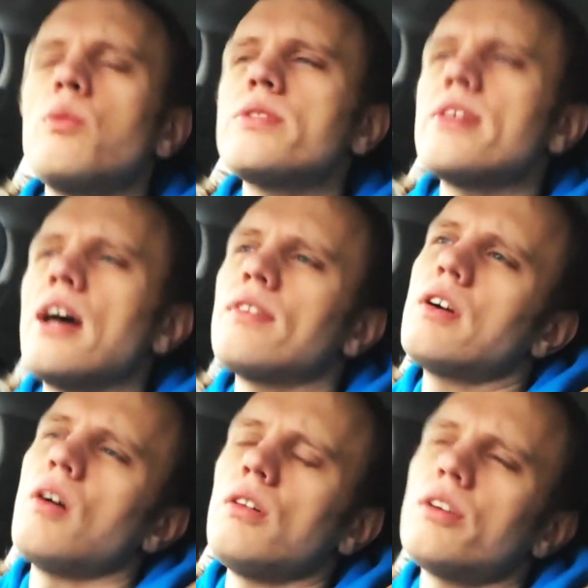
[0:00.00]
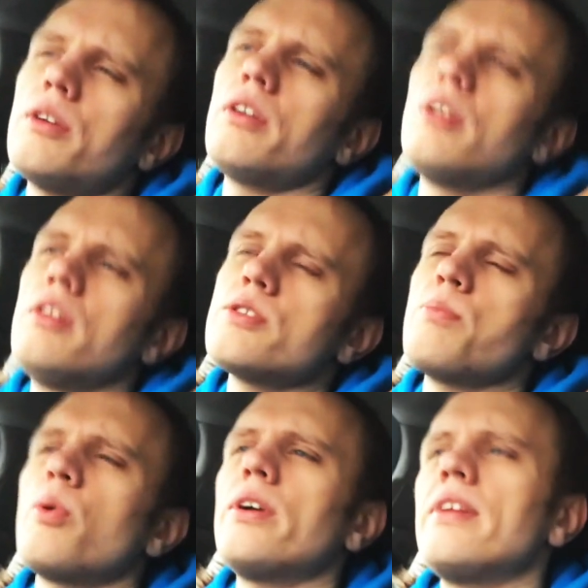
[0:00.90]
was to have color
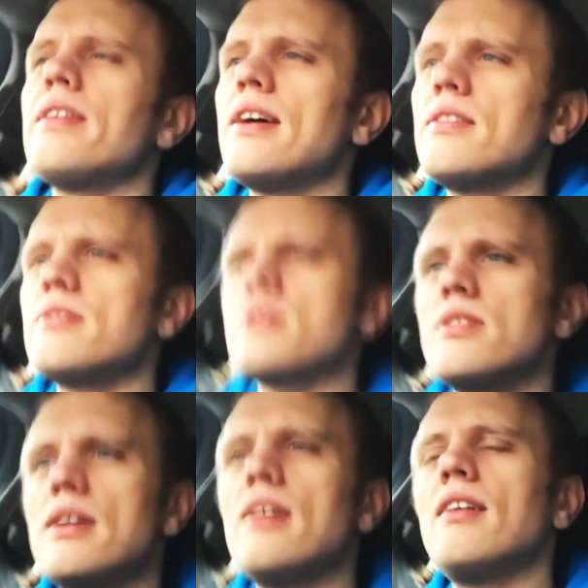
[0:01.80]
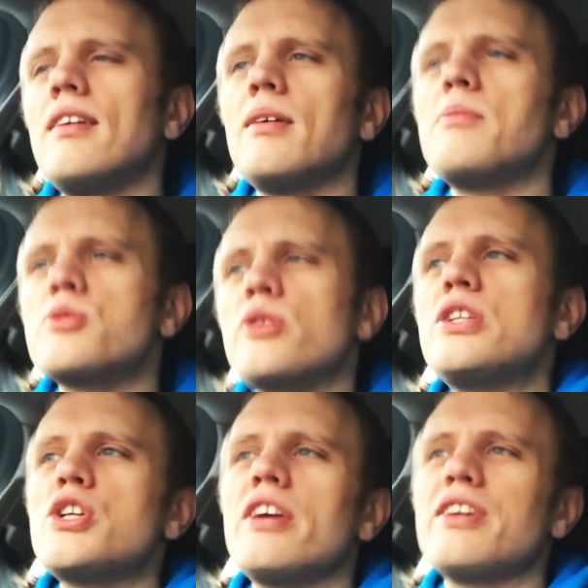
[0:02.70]
support in that
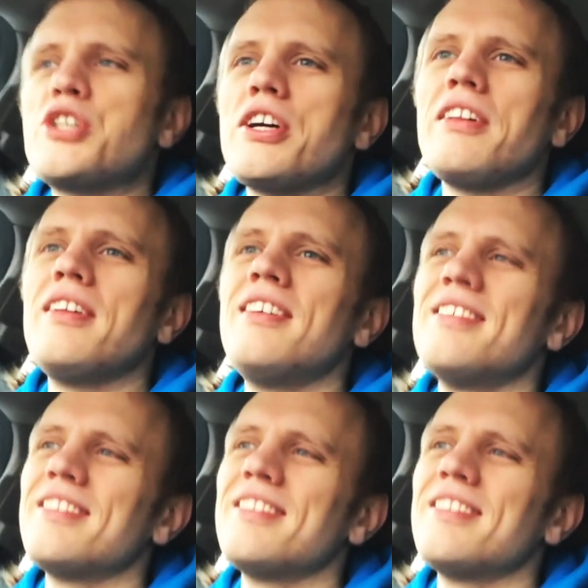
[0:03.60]
screen sharing shell,